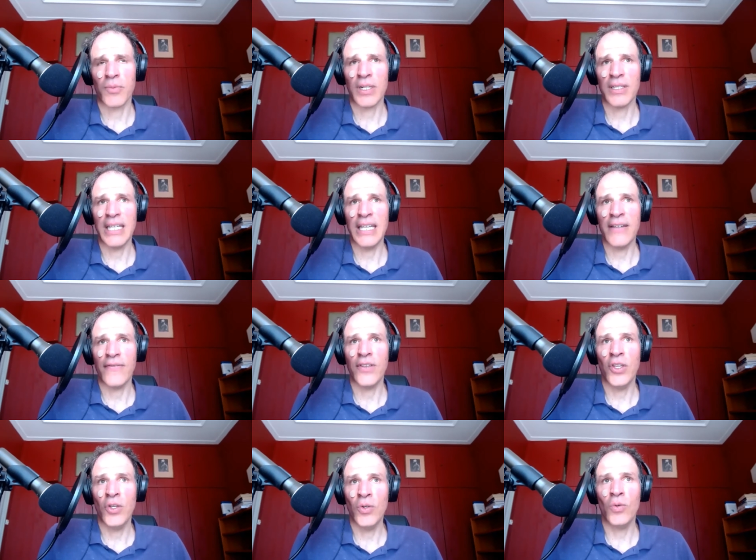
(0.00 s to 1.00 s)
Well, if
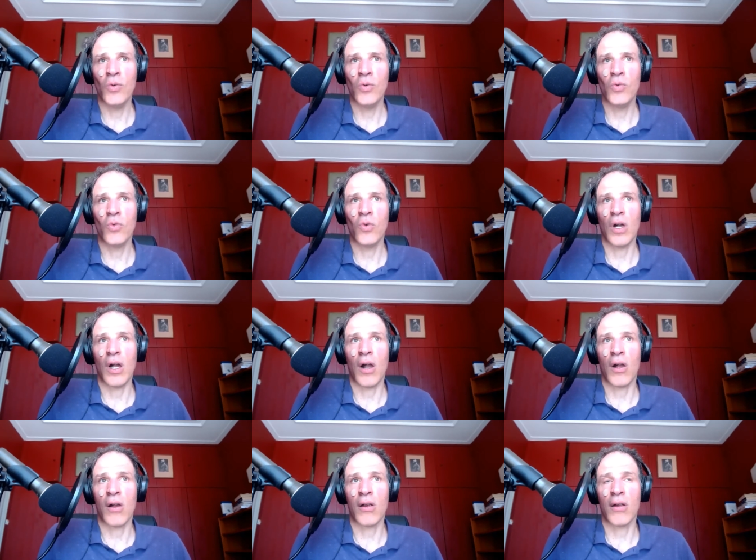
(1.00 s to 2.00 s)
you
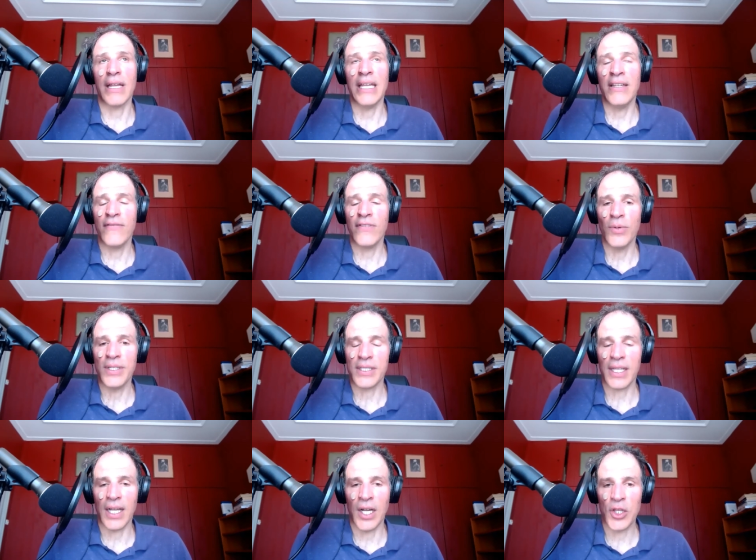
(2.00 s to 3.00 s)
are
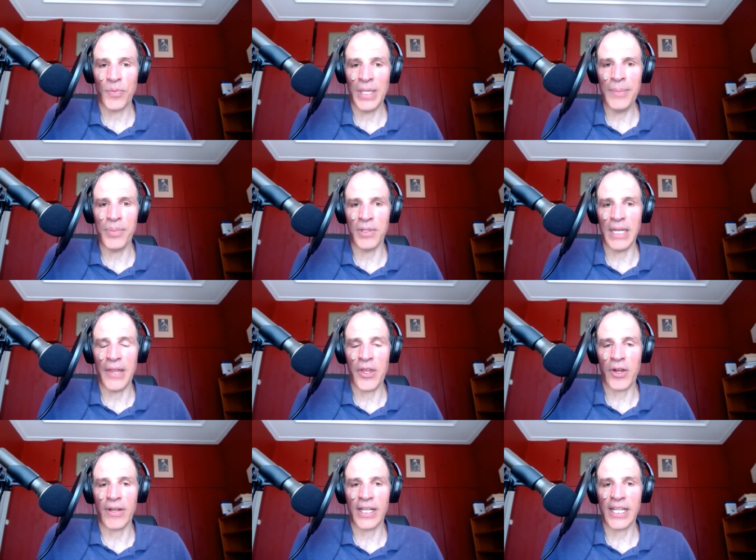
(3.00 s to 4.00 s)
influencing other people and
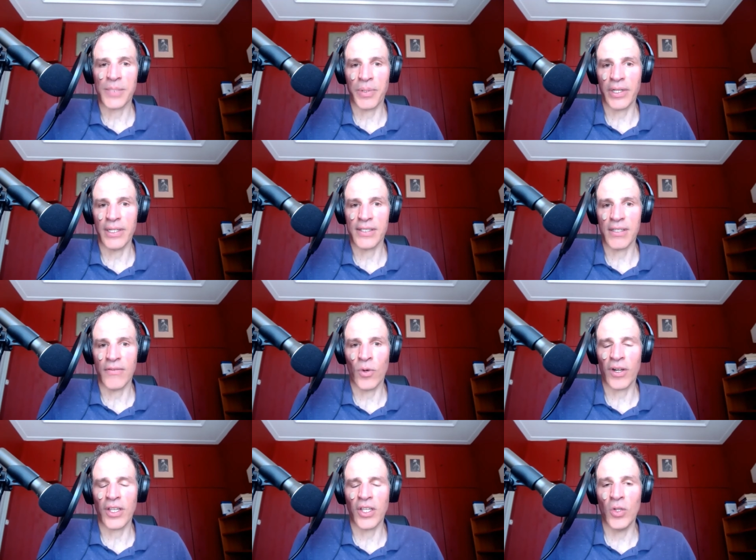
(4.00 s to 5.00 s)
their experience of
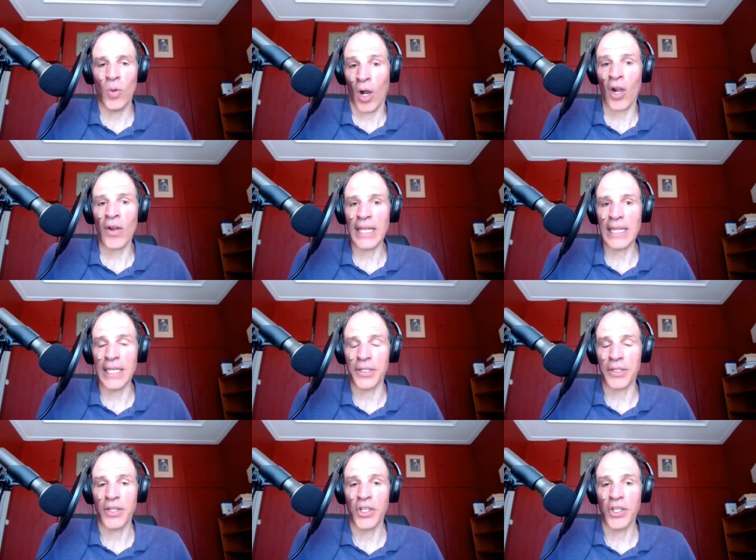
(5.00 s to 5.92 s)
work, you are a leader.